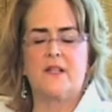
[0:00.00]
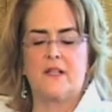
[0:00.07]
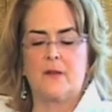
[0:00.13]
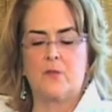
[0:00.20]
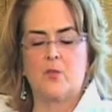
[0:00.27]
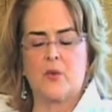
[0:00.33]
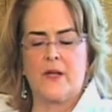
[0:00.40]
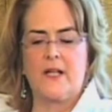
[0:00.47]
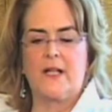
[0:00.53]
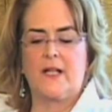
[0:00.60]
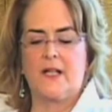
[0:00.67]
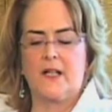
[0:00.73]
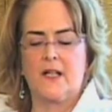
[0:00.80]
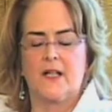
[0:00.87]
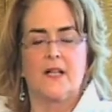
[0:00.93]
him
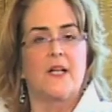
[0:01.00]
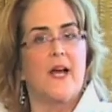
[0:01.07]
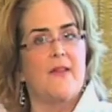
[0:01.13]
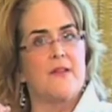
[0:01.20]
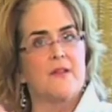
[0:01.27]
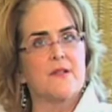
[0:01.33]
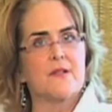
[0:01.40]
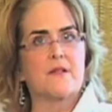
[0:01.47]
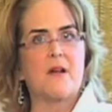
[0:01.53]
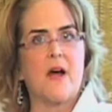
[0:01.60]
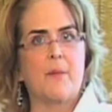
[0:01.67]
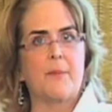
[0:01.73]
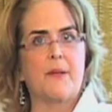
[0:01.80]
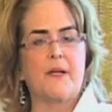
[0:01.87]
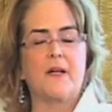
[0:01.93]
reading and then
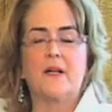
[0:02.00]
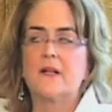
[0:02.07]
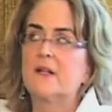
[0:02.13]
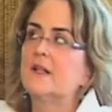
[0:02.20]
stopping